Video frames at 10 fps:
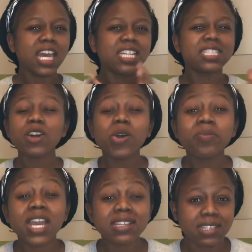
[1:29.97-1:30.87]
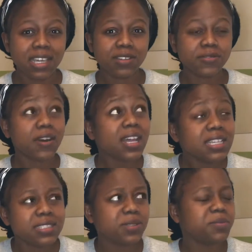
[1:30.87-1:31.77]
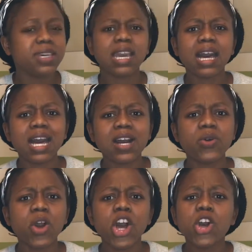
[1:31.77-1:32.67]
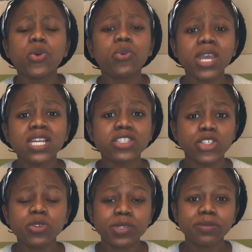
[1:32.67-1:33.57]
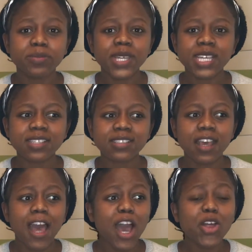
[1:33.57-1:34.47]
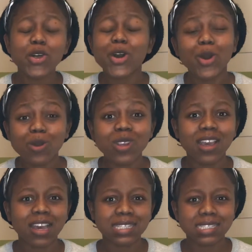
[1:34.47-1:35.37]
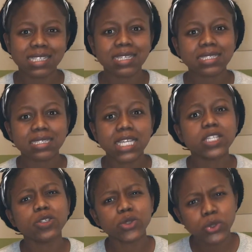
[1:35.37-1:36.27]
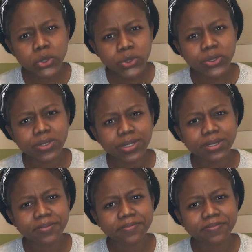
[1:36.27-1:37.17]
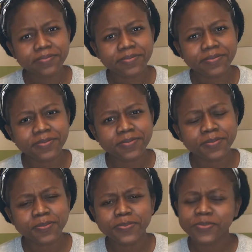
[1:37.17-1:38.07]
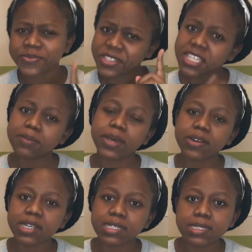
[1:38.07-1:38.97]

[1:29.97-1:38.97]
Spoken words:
It's so amazing and funny to me how we as human beings are the only hunters that use tools. Think about it.